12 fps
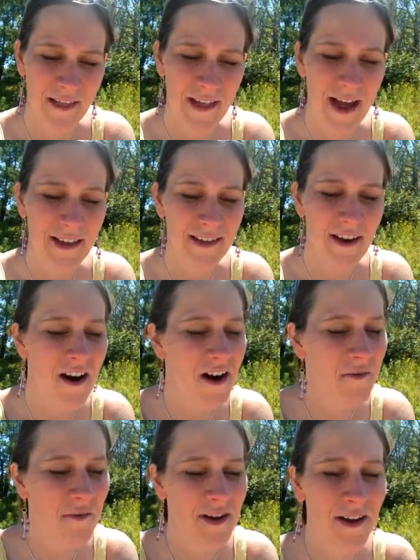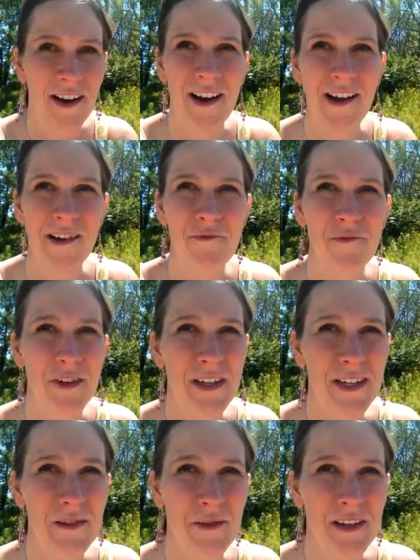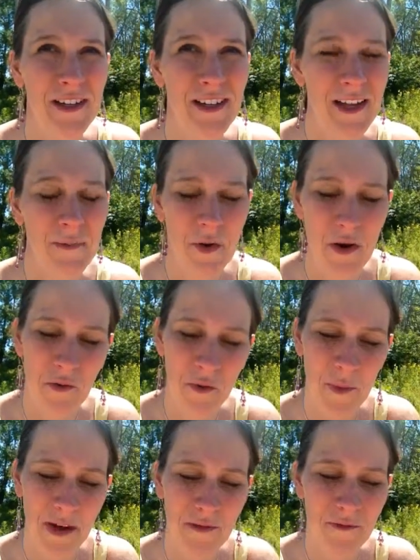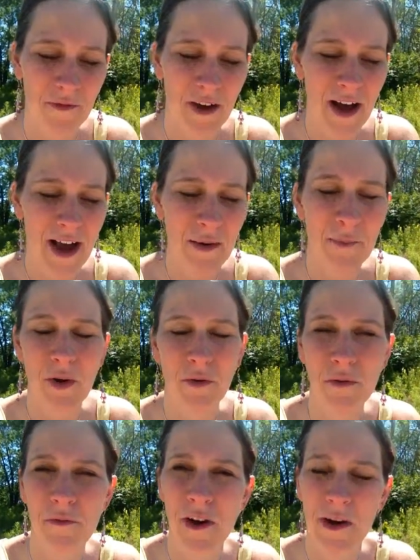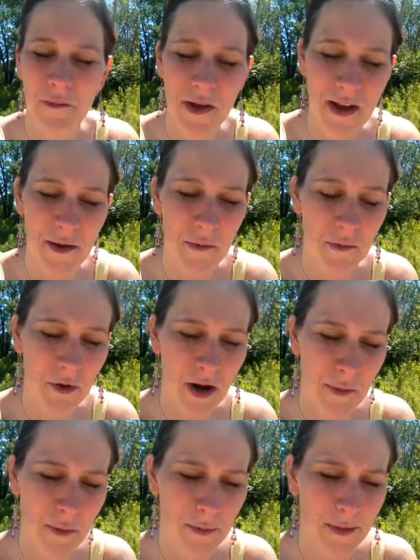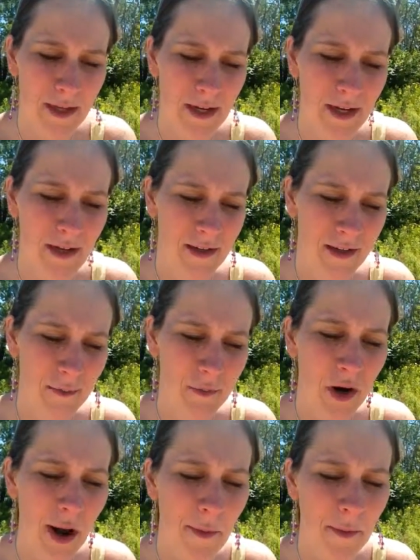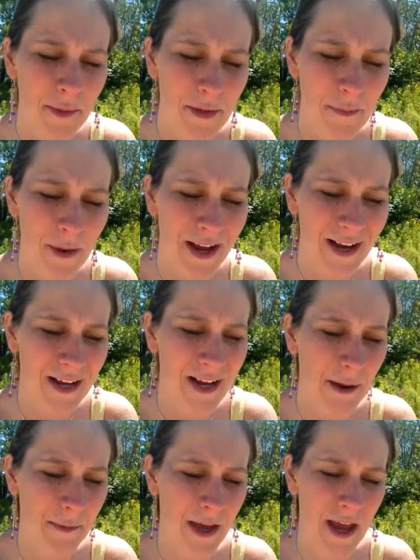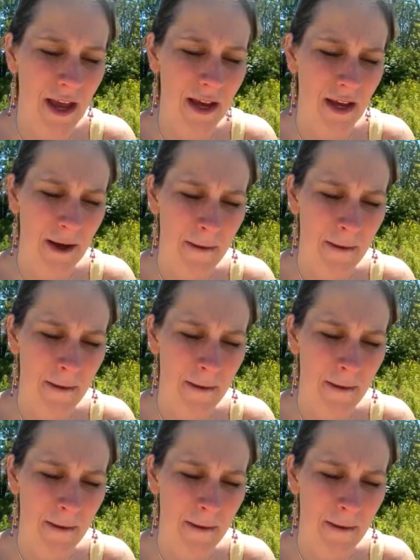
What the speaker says: That's a hard one. I really, really like both, but if I had both in front of me, I would probably pick Cupcake.